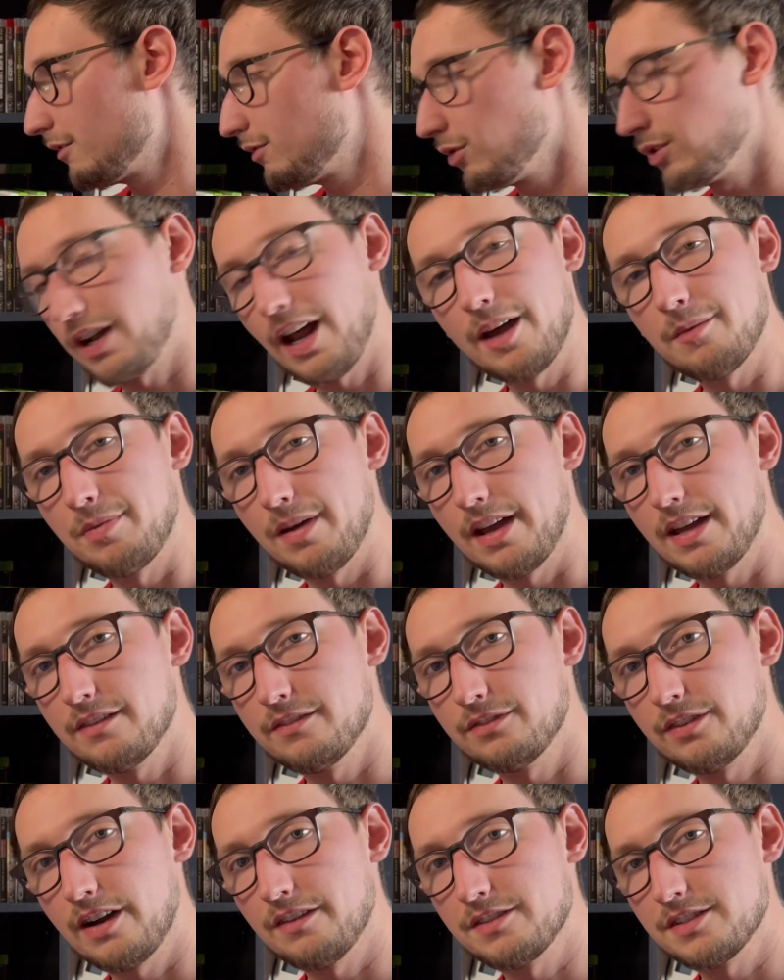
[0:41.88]
what I paid for
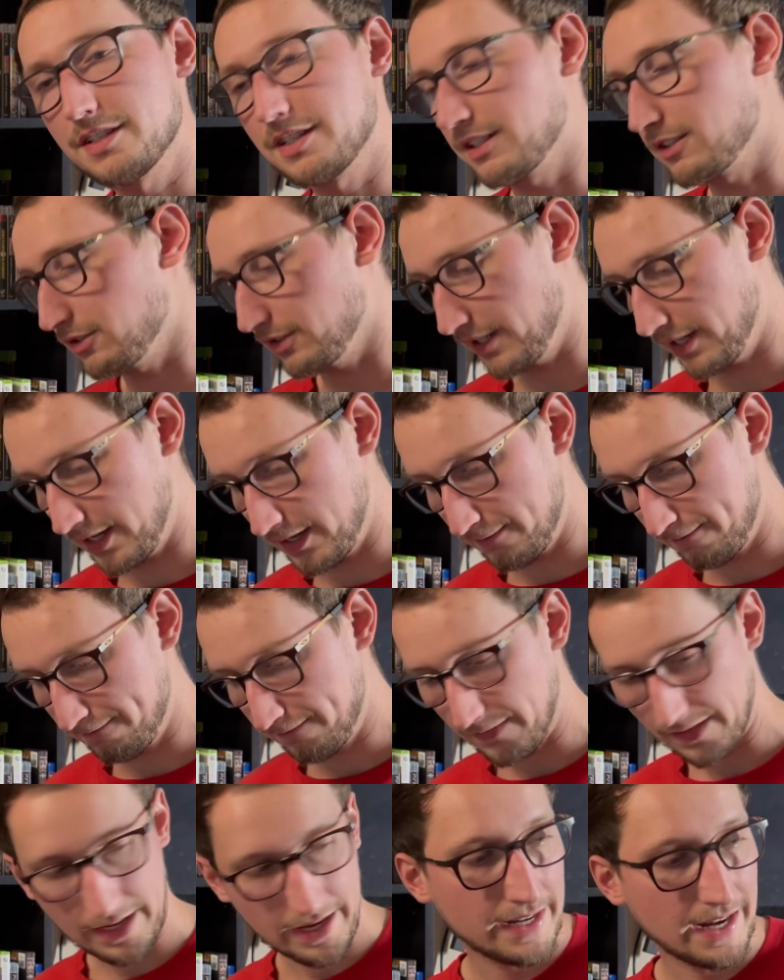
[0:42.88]
every single game,
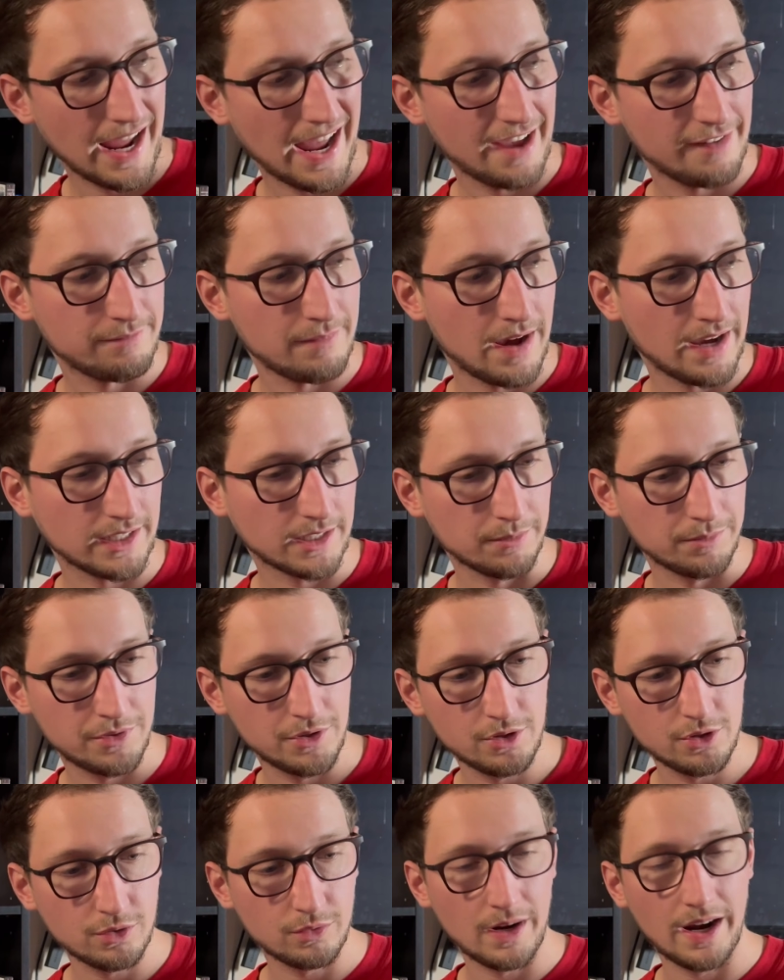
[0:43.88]
and I have my
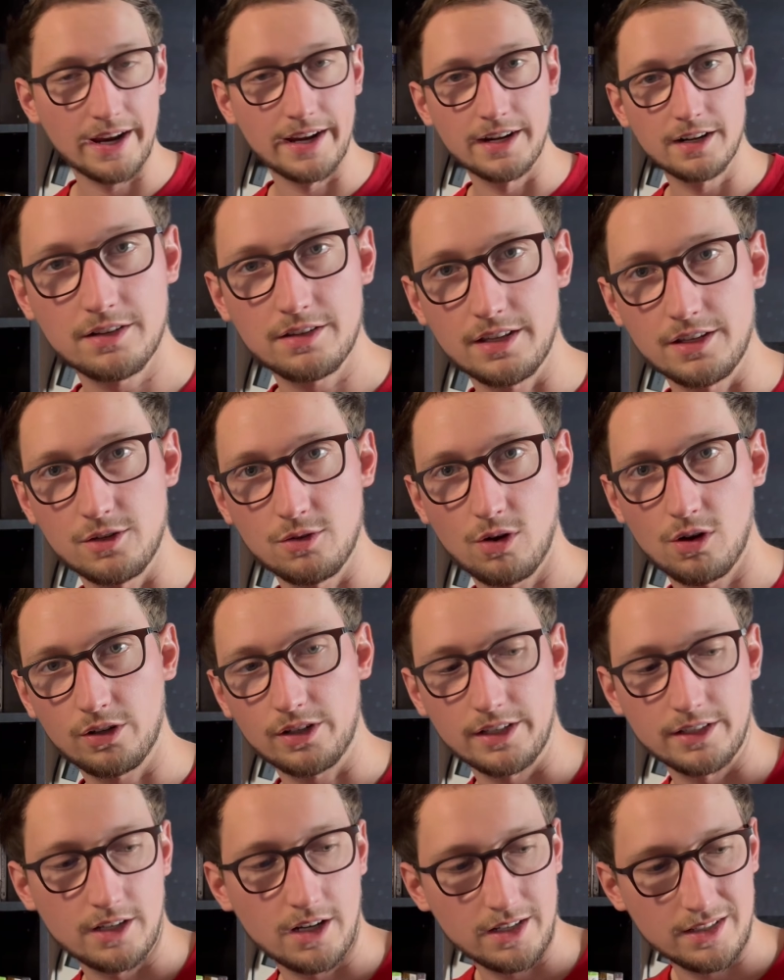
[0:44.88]
computer right here that you all
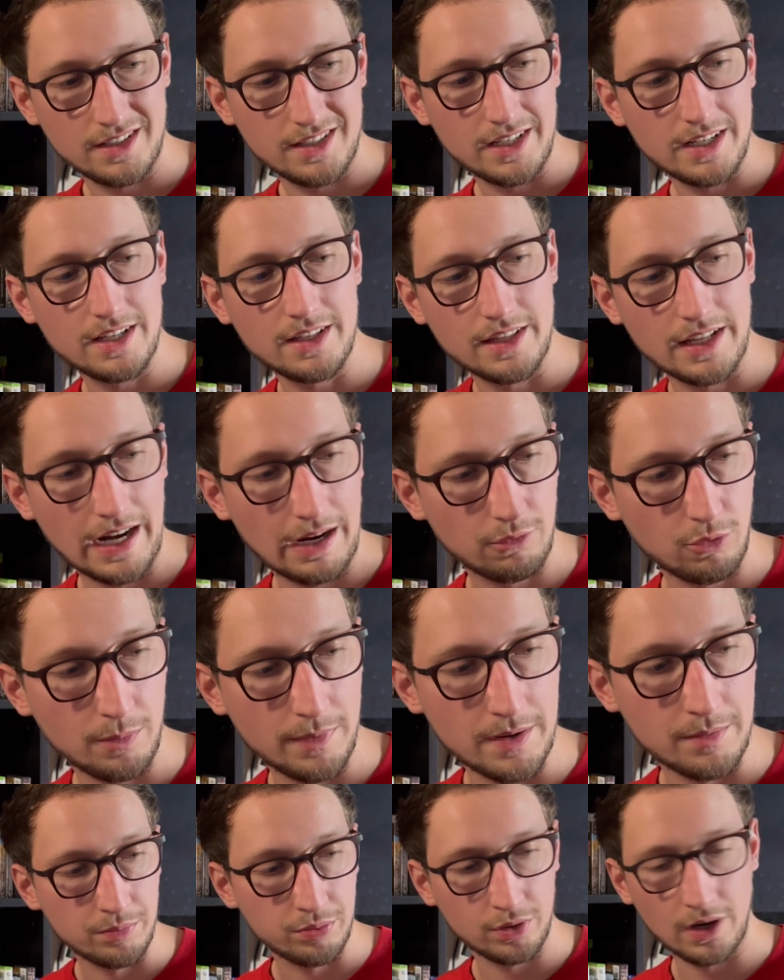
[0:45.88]
cannot see that I will be
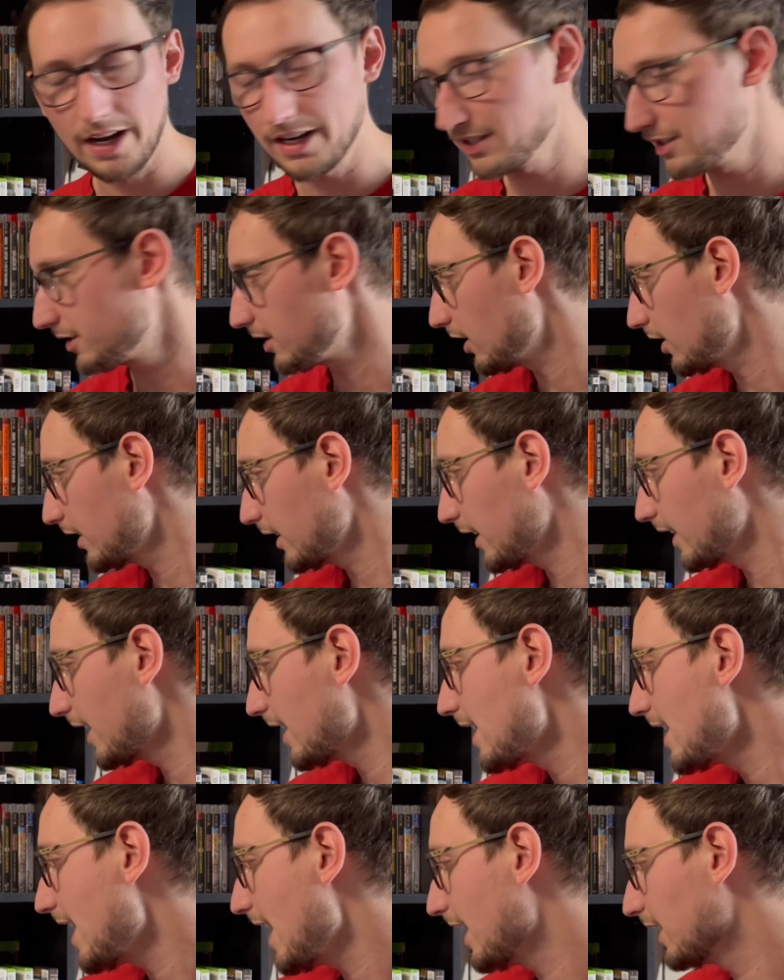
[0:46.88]
price charting
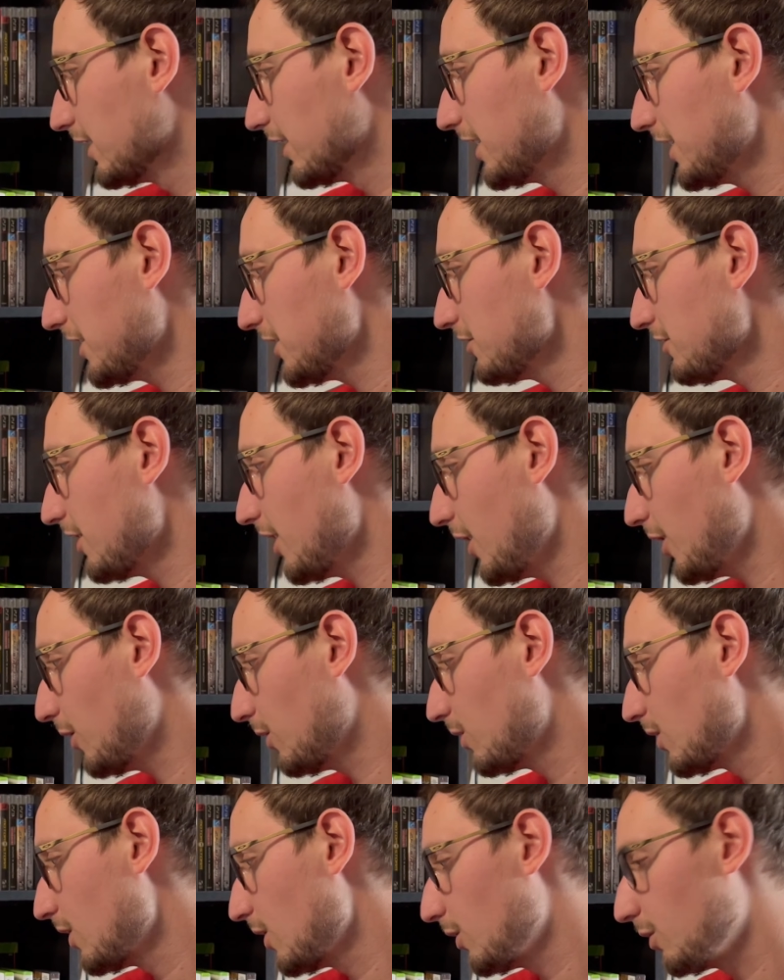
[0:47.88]
and letting you know
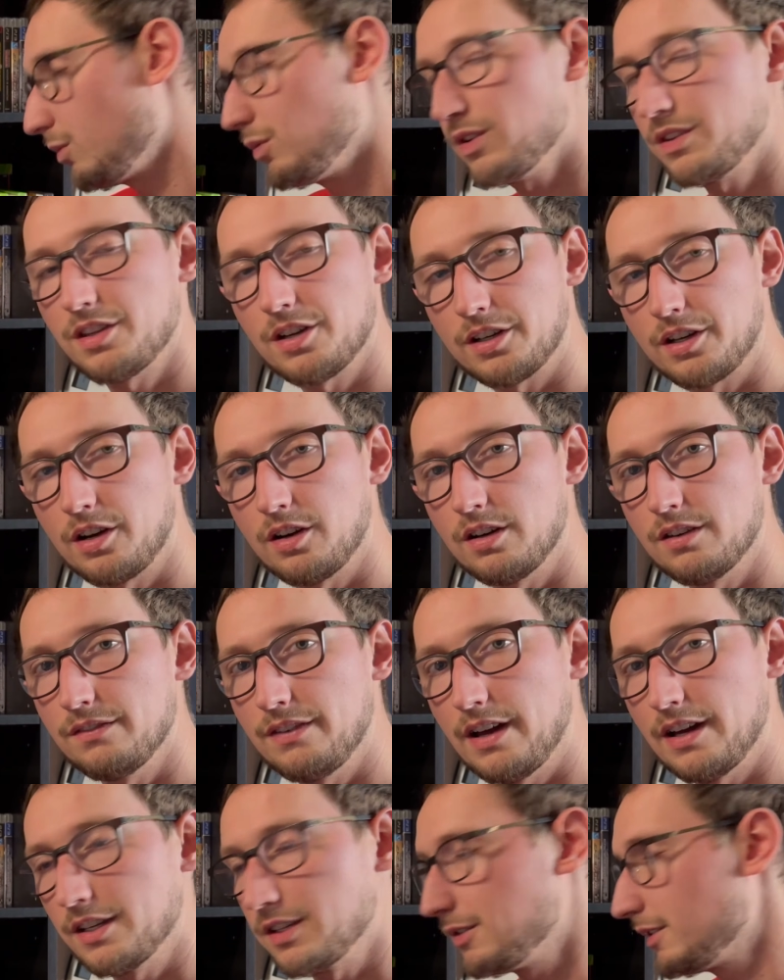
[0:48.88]
what their current
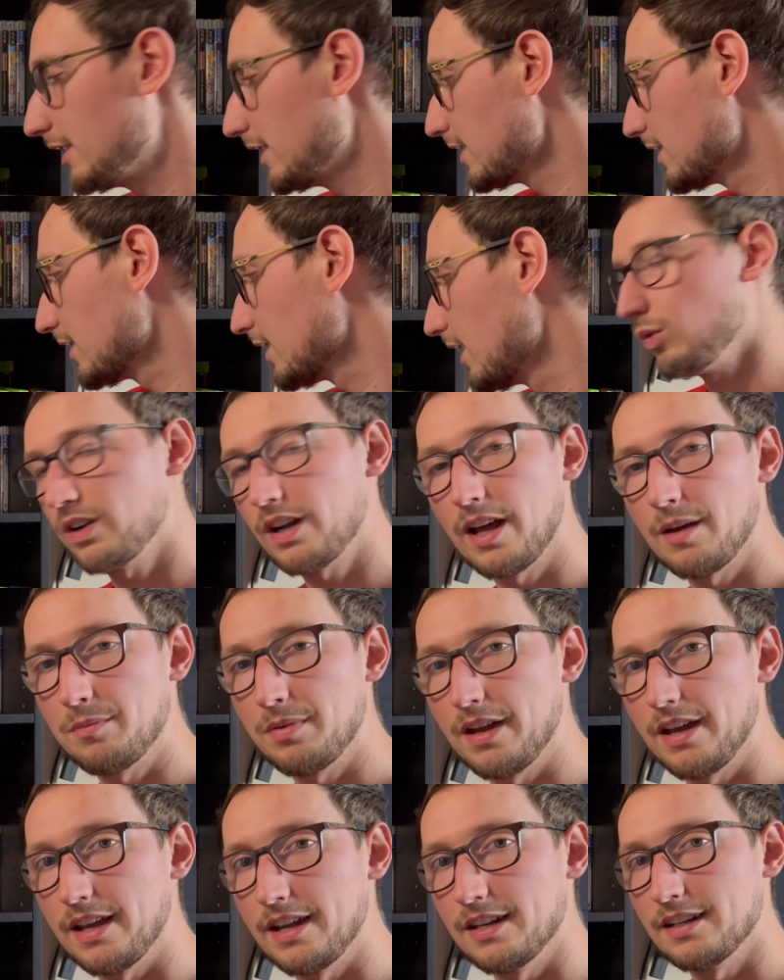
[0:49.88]
value is, what I
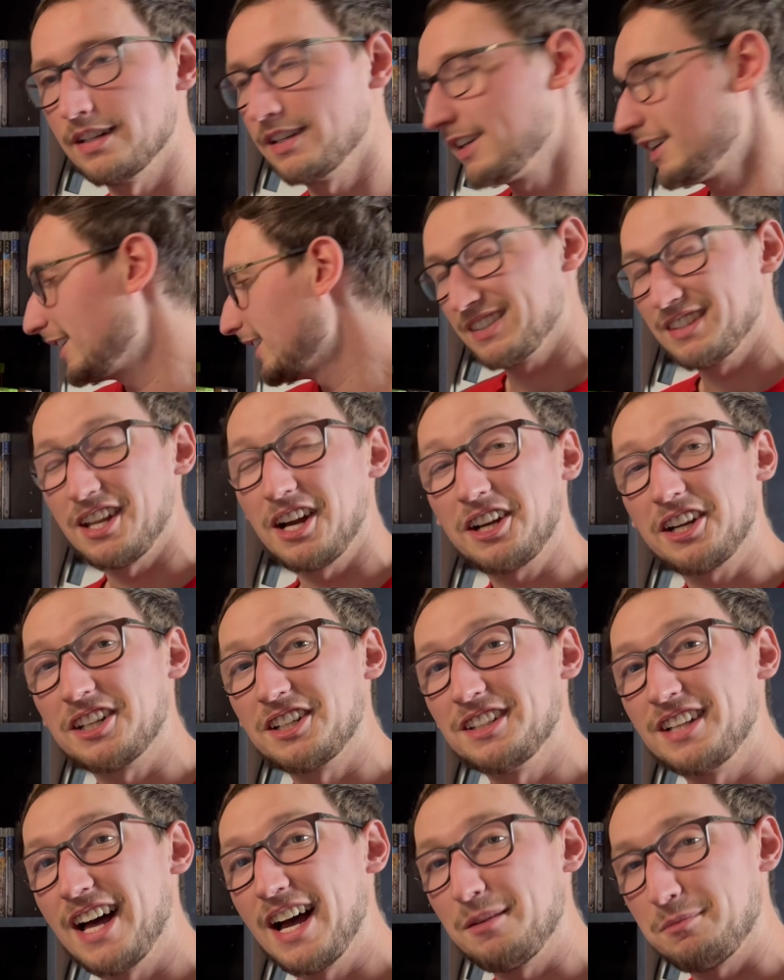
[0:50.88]
paid. Not gonna
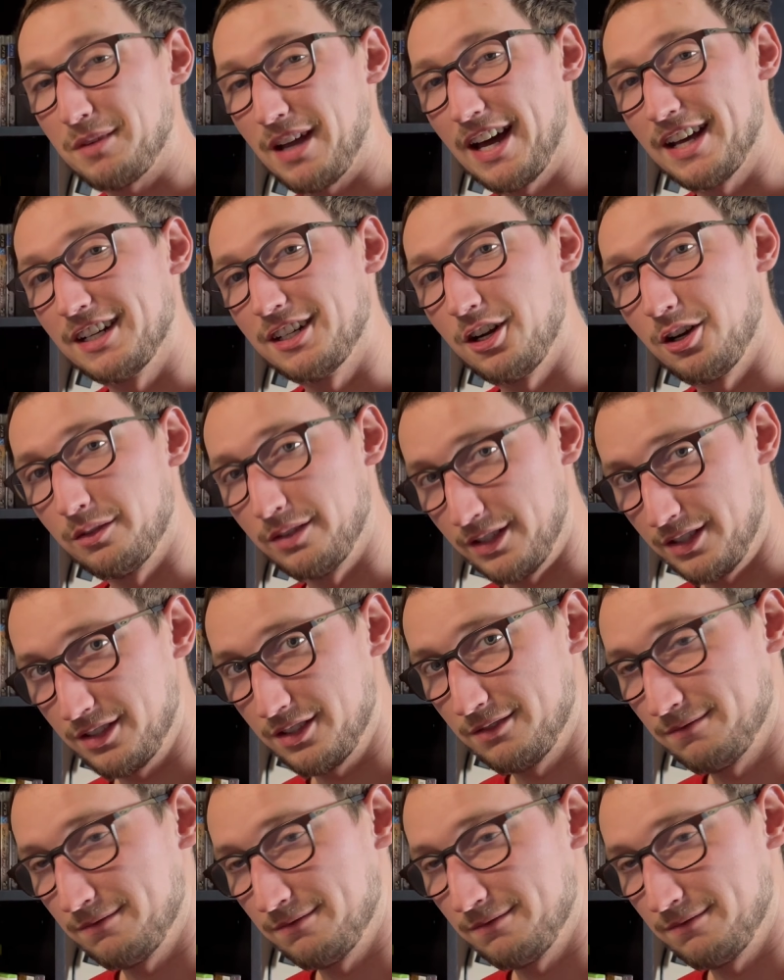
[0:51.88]
lie, I'm kind of nervous.